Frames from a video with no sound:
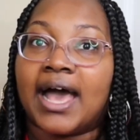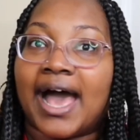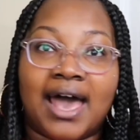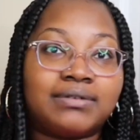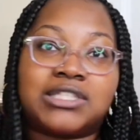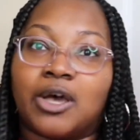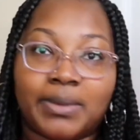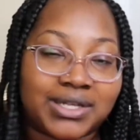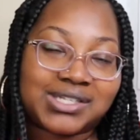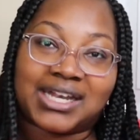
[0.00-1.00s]
I have so
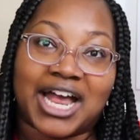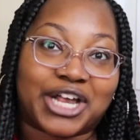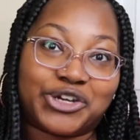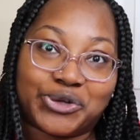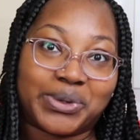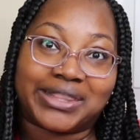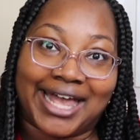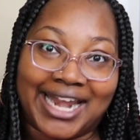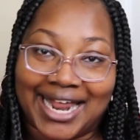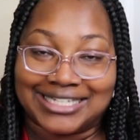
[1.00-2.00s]
much that I can do with
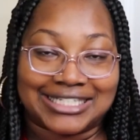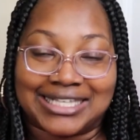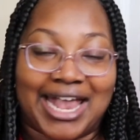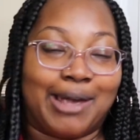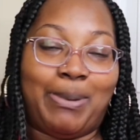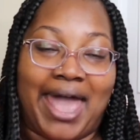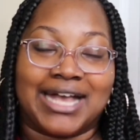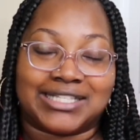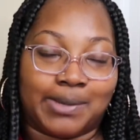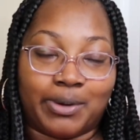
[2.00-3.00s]
that and I just can't
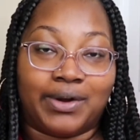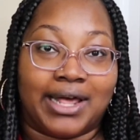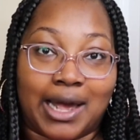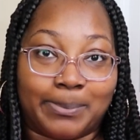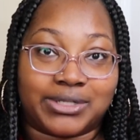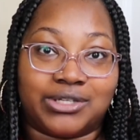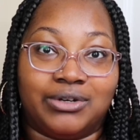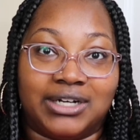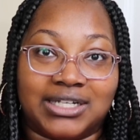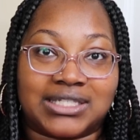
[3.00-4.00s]
pass up on that
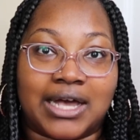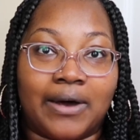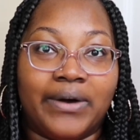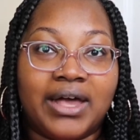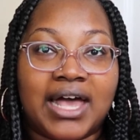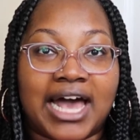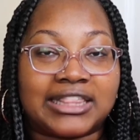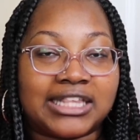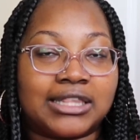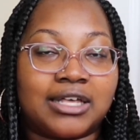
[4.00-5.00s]
opportunity. So I
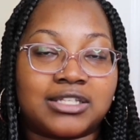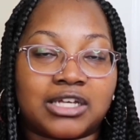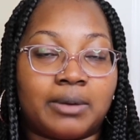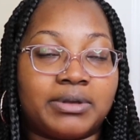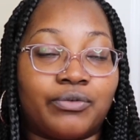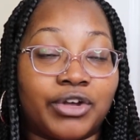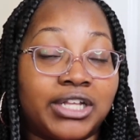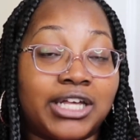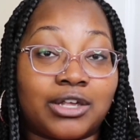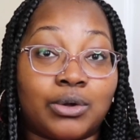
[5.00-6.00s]
think that those are going to be
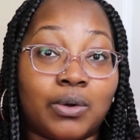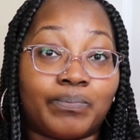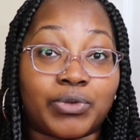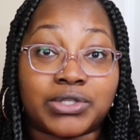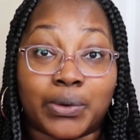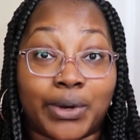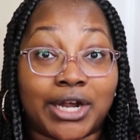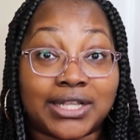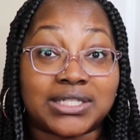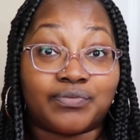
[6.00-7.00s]
really cute to
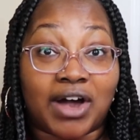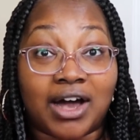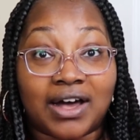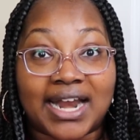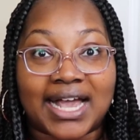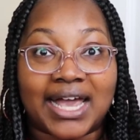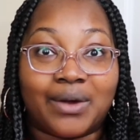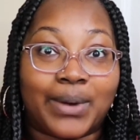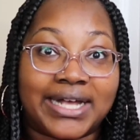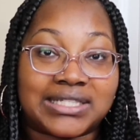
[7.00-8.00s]
wear this fall and I
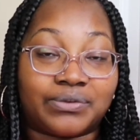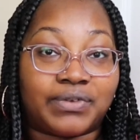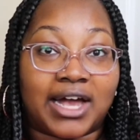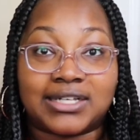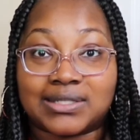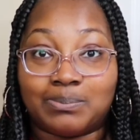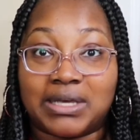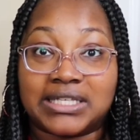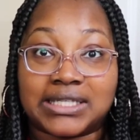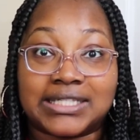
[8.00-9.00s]
can't wait to find some
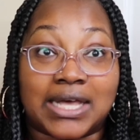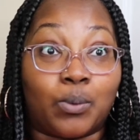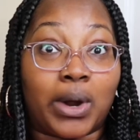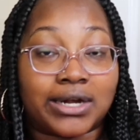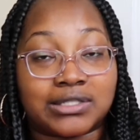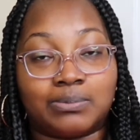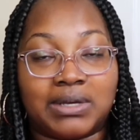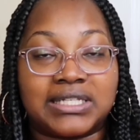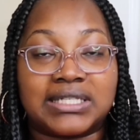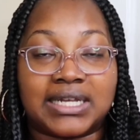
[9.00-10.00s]
pieces and wear some
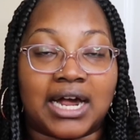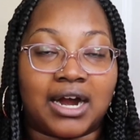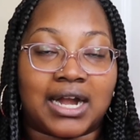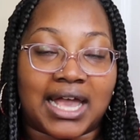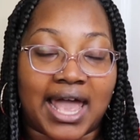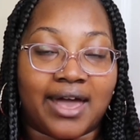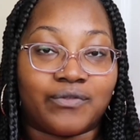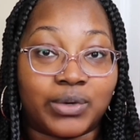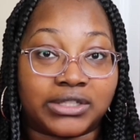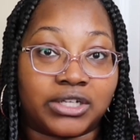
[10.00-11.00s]
pieces that I already
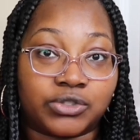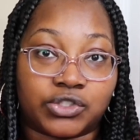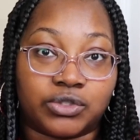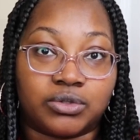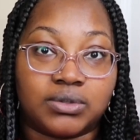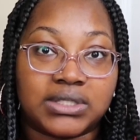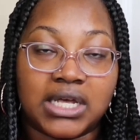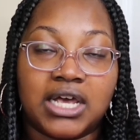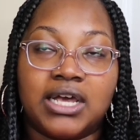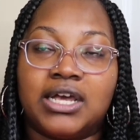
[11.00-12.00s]
have with those shoes.
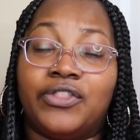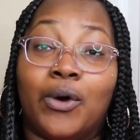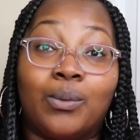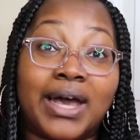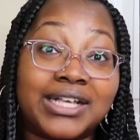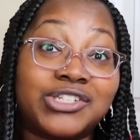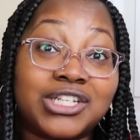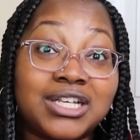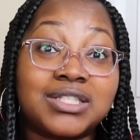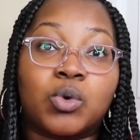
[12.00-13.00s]
The
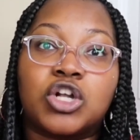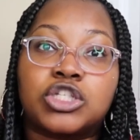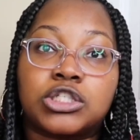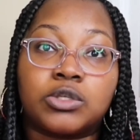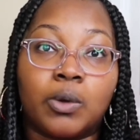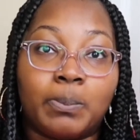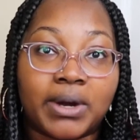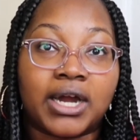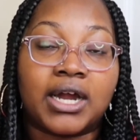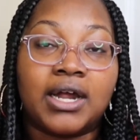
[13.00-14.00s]
wedges were
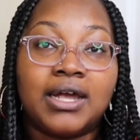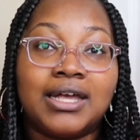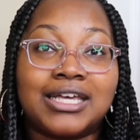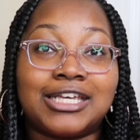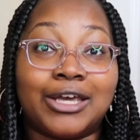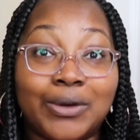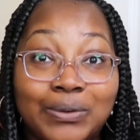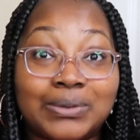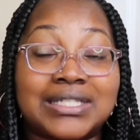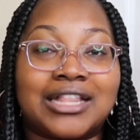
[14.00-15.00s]
super
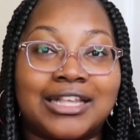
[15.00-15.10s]
cute.